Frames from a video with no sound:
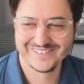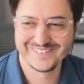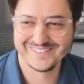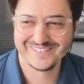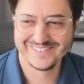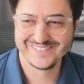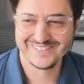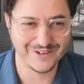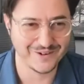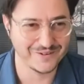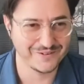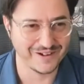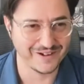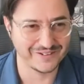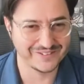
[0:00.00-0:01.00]

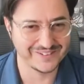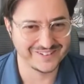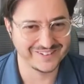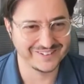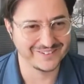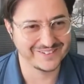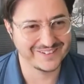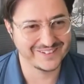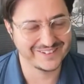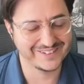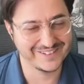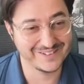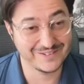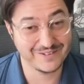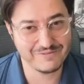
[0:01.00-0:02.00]
CEO, founder, and all that.
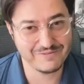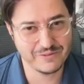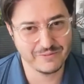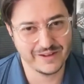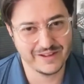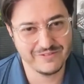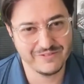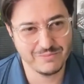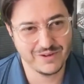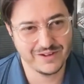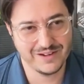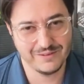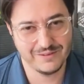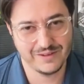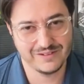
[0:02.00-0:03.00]
Every
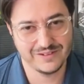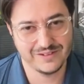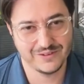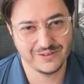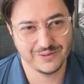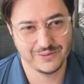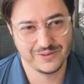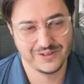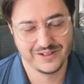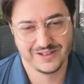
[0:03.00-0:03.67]
everybody, you know,